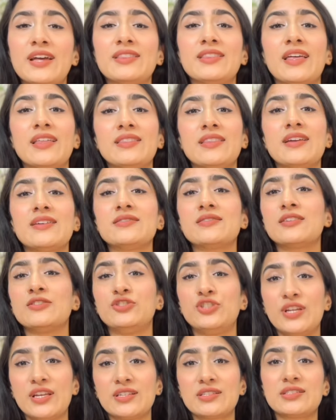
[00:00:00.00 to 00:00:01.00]
and then there's a
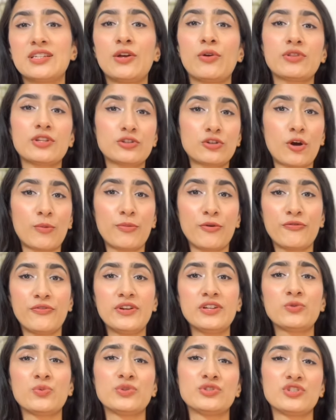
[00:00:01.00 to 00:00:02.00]
GST on the top of
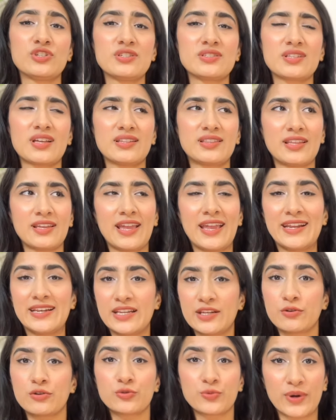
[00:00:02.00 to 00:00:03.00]
it, which is I think
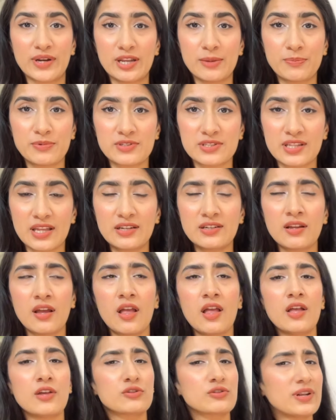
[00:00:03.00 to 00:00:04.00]
18 or 20%.
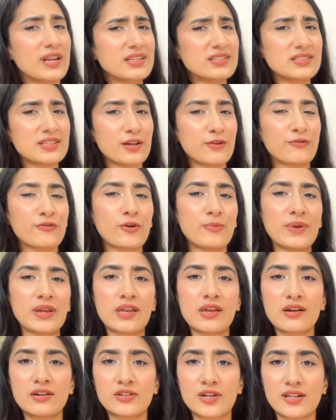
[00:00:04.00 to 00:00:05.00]
So let's say if you're
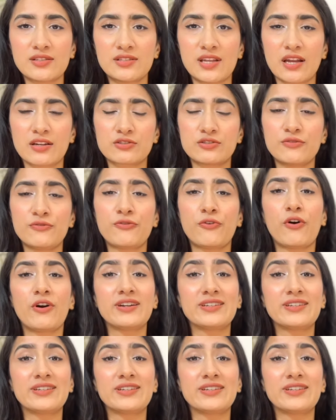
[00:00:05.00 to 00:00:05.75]
making a transaction for